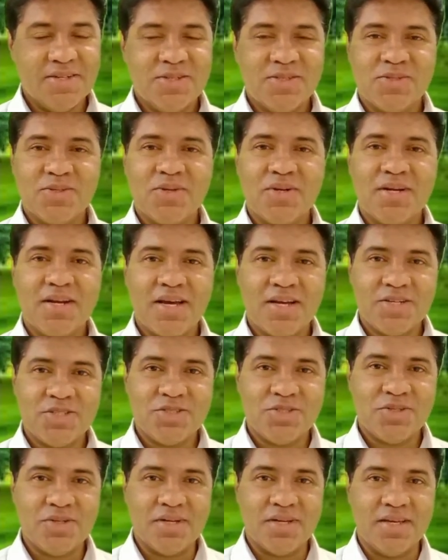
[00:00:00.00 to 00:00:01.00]
So
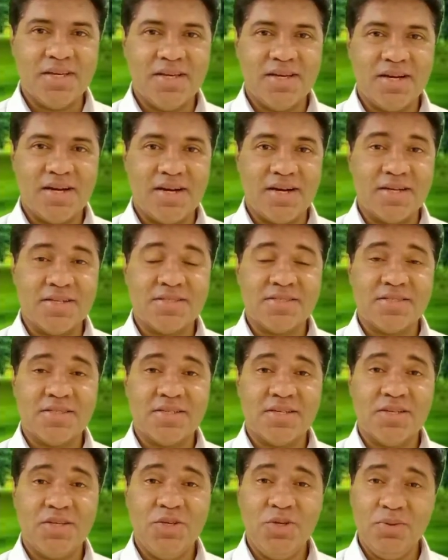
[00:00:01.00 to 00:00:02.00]
naturally, as
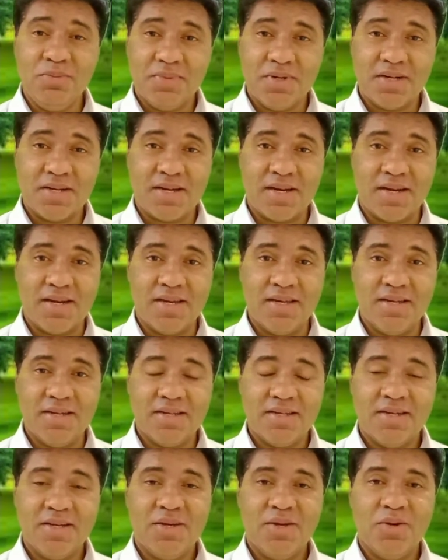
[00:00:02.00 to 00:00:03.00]
a humankind,